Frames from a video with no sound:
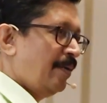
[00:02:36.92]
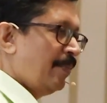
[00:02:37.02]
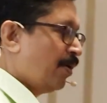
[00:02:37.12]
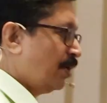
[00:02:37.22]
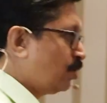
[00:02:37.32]

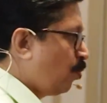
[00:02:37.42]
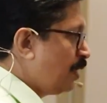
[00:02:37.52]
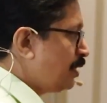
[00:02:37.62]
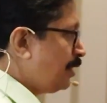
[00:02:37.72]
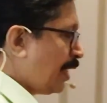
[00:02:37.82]
Because
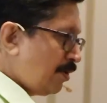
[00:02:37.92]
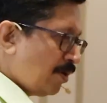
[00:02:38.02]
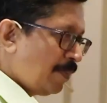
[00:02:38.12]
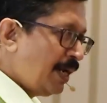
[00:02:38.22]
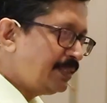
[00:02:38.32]
once that
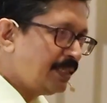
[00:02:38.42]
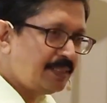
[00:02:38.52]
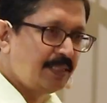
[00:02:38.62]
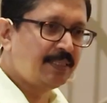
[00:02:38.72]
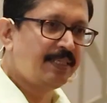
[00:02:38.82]

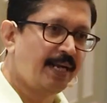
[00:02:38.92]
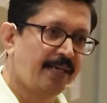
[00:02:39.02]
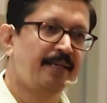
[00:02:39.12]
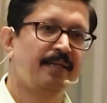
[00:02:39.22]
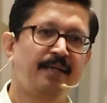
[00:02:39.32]
normalization is
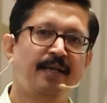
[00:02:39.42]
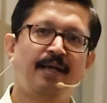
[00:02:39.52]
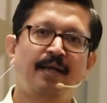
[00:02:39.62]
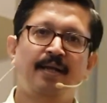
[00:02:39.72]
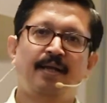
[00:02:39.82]
done,
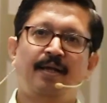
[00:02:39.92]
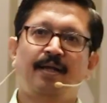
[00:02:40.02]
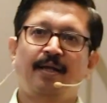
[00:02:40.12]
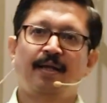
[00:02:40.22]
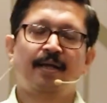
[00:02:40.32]

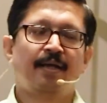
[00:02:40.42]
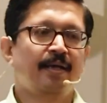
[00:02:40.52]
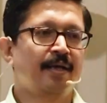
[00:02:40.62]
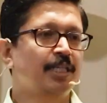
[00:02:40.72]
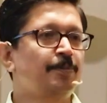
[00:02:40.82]

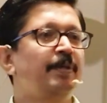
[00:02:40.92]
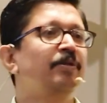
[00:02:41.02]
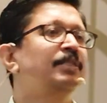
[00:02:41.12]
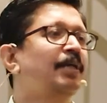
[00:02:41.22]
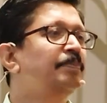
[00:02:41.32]

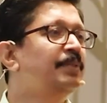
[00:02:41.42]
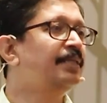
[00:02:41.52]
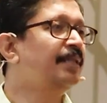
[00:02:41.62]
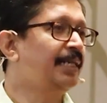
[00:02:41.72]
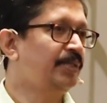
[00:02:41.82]
irrespective of the
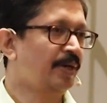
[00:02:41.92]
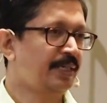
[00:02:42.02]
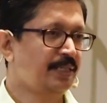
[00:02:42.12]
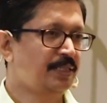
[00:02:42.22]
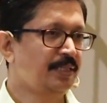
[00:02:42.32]
subject that you are
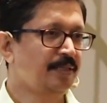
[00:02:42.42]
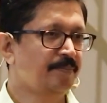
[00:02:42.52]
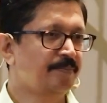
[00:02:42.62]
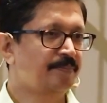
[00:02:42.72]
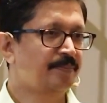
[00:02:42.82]
teaching,
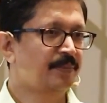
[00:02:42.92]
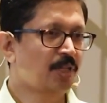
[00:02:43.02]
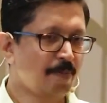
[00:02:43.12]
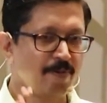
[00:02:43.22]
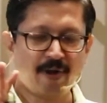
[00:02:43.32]

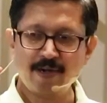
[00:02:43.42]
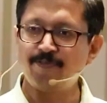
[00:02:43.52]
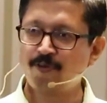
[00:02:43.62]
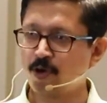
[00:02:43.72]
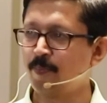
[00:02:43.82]
there will be one
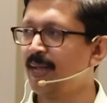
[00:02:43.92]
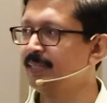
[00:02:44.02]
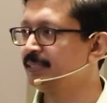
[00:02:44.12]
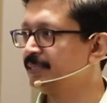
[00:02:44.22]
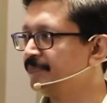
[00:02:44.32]

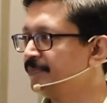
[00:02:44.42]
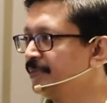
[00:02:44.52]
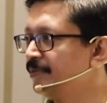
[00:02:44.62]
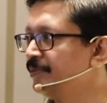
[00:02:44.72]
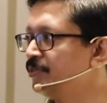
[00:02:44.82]
format
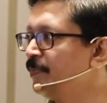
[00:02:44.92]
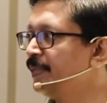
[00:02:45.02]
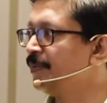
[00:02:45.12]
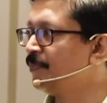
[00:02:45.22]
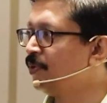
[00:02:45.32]
which will
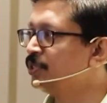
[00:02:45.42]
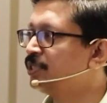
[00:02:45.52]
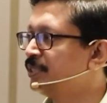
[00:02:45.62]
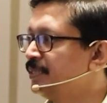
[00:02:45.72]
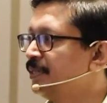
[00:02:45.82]
be the
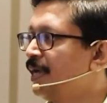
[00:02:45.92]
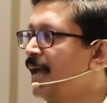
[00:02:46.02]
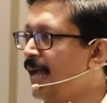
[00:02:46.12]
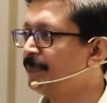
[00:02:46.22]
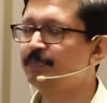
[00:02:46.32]
most
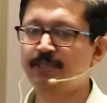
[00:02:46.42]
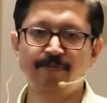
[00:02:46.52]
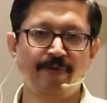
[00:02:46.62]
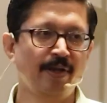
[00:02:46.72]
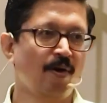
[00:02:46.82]
apt
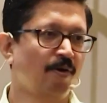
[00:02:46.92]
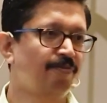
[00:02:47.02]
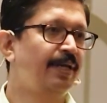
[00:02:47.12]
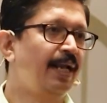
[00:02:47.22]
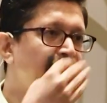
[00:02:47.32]
way
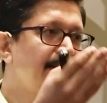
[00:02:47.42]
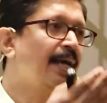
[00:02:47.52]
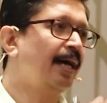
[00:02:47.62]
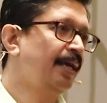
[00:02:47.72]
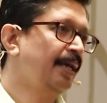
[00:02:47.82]
of
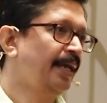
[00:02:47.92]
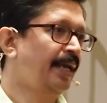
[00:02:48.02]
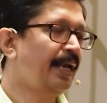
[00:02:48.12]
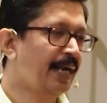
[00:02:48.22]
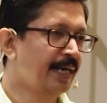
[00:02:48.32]
telling
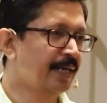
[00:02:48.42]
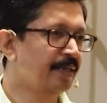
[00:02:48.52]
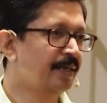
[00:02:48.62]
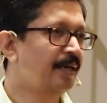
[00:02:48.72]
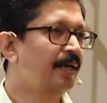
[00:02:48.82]
a
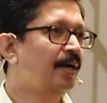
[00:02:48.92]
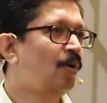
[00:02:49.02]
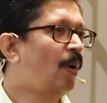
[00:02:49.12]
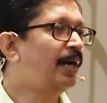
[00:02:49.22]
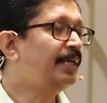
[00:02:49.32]
learner
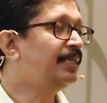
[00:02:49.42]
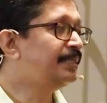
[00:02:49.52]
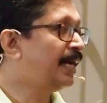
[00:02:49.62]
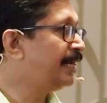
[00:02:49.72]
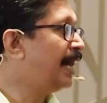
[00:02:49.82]
what is
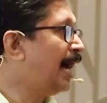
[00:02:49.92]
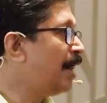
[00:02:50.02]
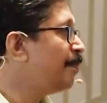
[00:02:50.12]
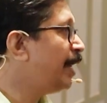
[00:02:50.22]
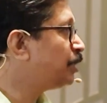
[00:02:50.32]
that I
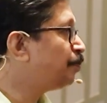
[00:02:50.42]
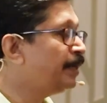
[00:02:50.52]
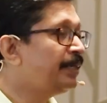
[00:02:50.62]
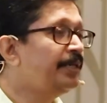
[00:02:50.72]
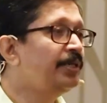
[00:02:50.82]
am
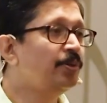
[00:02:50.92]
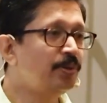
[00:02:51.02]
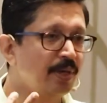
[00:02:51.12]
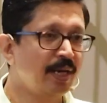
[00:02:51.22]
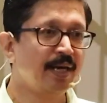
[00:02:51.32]
expecting you
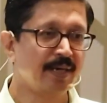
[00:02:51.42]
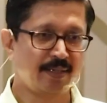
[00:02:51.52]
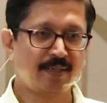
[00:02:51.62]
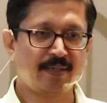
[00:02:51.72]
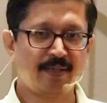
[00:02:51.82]
to learn